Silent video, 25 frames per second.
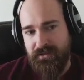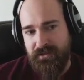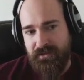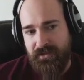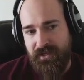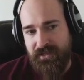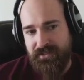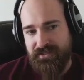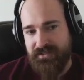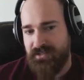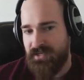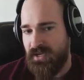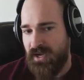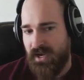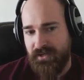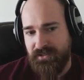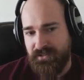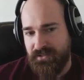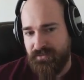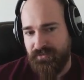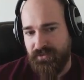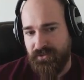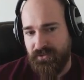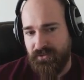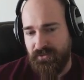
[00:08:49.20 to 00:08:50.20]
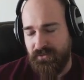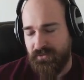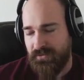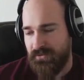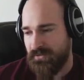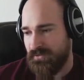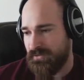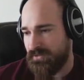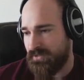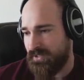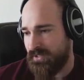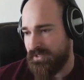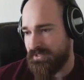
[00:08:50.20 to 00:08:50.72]
It's not difficult.
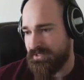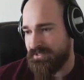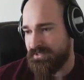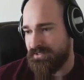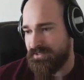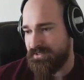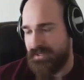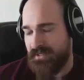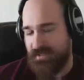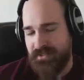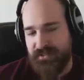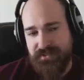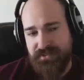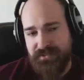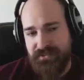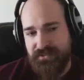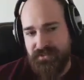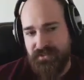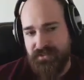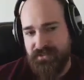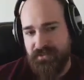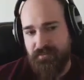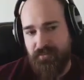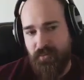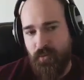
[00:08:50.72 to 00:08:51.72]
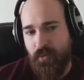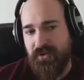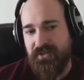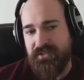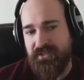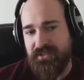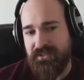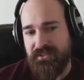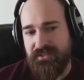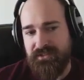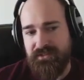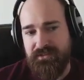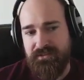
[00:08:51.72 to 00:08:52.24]
It's it's
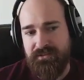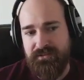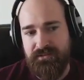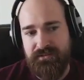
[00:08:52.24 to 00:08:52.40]
disappointing